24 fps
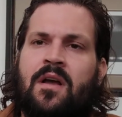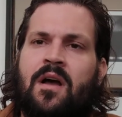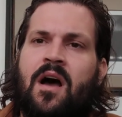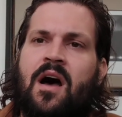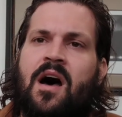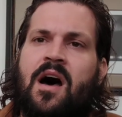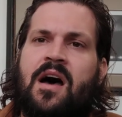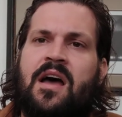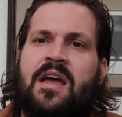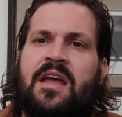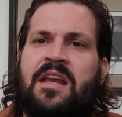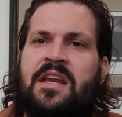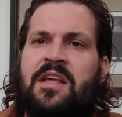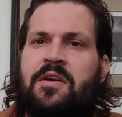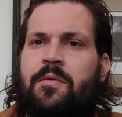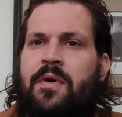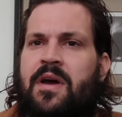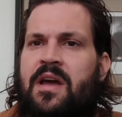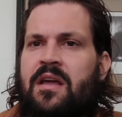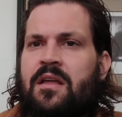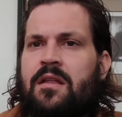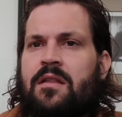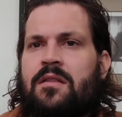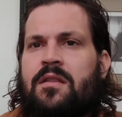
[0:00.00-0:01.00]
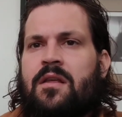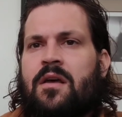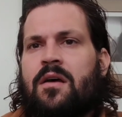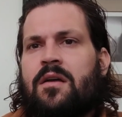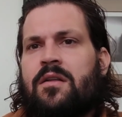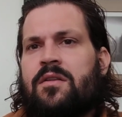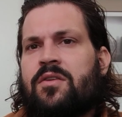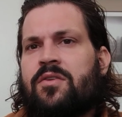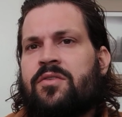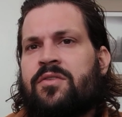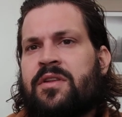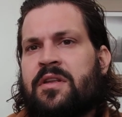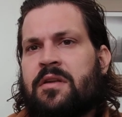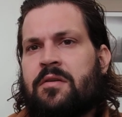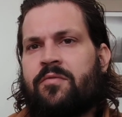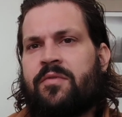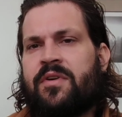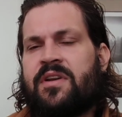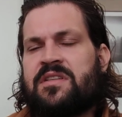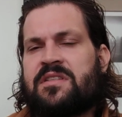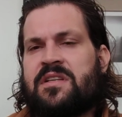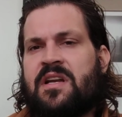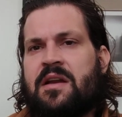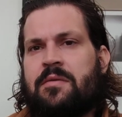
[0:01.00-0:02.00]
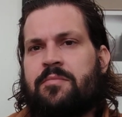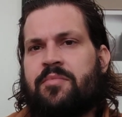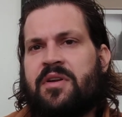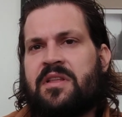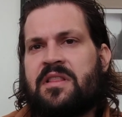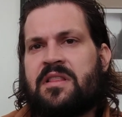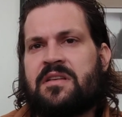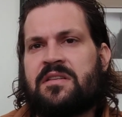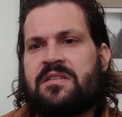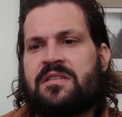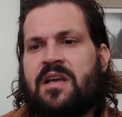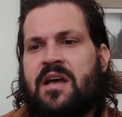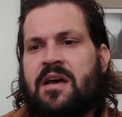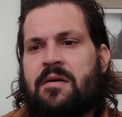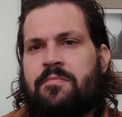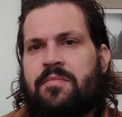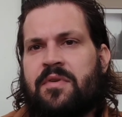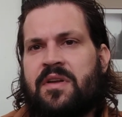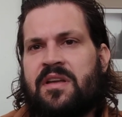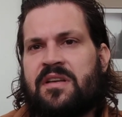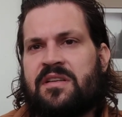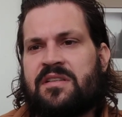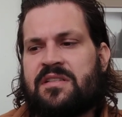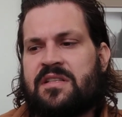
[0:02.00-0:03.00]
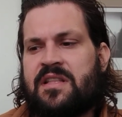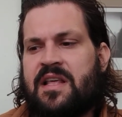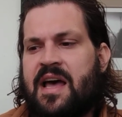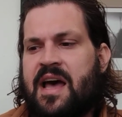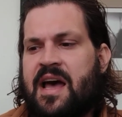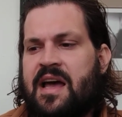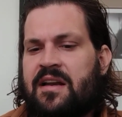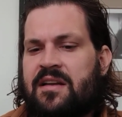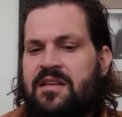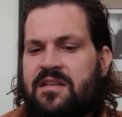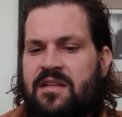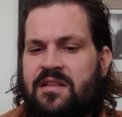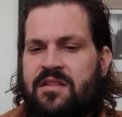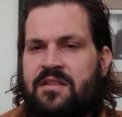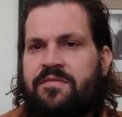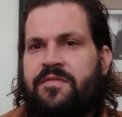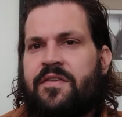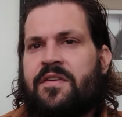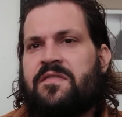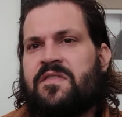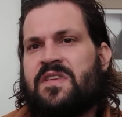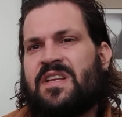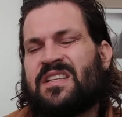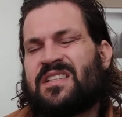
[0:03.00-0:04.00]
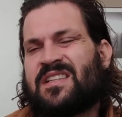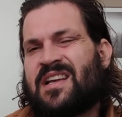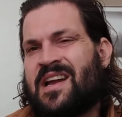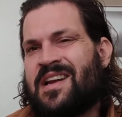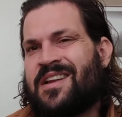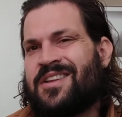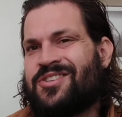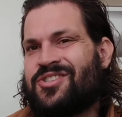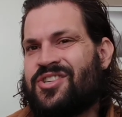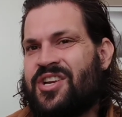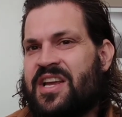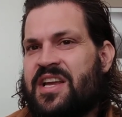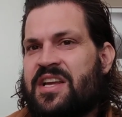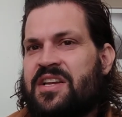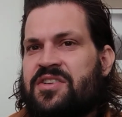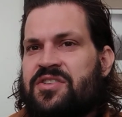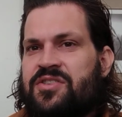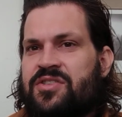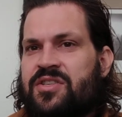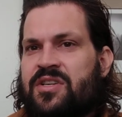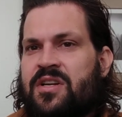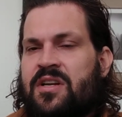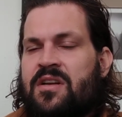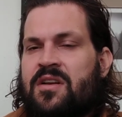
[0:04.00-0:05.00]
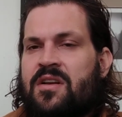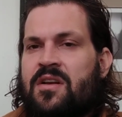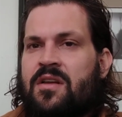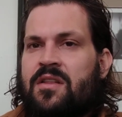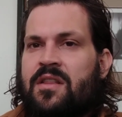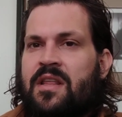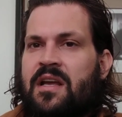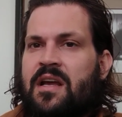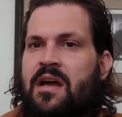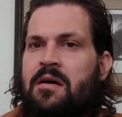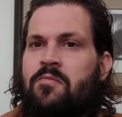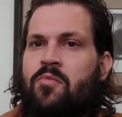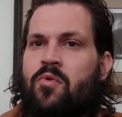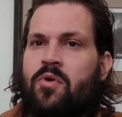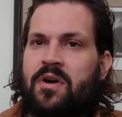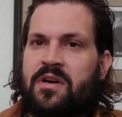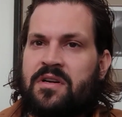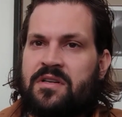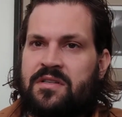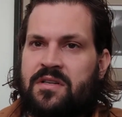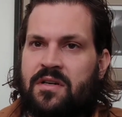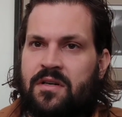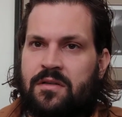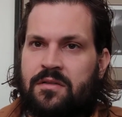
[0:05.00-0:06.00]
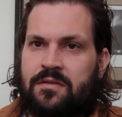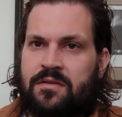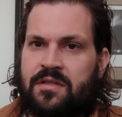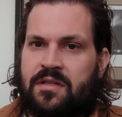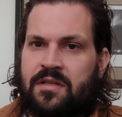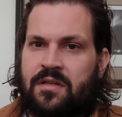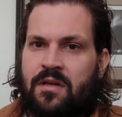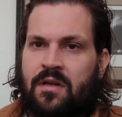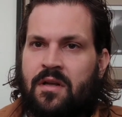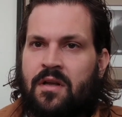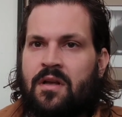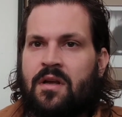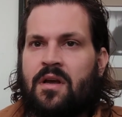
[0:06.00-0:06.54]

Anyway, the only reason I bring this up is that the 50s kind of changed. They got more adult.